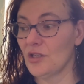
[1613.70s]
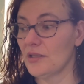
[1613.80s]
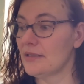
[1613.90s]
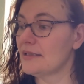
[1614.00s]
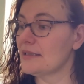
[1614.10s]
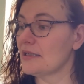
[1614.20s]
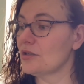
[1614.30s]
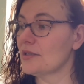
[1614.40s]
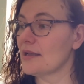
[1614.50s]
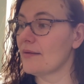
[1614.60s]

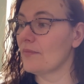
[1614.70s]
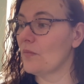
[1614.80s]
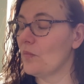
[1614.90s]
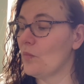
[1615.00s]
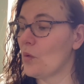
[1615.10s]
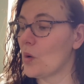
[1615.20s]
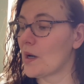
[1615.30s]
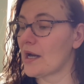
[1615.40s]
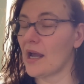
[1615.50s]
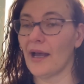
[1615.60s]
stitch some
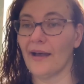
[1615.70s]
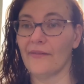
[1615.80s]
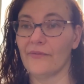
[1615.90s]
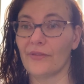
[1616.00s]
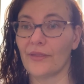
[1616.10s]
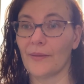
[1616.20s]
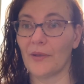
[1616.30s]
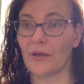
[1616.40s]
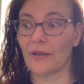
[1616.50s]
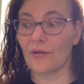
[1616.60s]
more of the
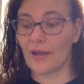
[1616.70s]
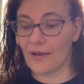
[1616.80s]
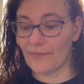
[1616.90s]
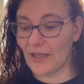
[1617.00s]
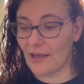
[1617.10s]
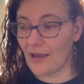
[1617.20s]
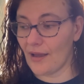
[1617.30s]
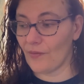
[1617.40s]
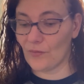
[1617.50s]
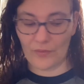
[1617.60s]
Milk and Cream Company.
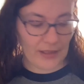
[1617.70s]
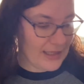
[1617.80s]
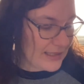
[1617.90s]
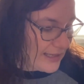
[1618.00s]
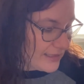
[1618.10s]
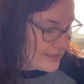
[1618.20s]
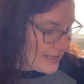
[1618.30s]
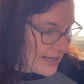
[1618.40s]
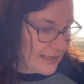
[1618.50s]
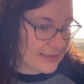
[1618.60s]
I would really like to
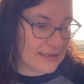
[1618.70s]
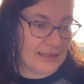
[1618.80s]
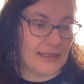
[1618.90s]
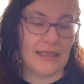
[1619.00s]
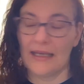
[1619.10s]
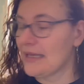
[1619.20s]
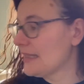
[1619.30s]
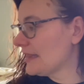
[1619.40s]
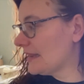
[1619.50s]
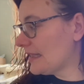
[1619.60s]
get
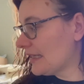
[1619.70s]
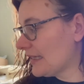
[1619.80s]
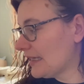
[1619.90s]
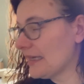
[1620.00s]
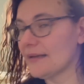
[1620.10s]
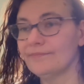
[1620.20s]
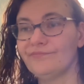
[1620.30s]
the,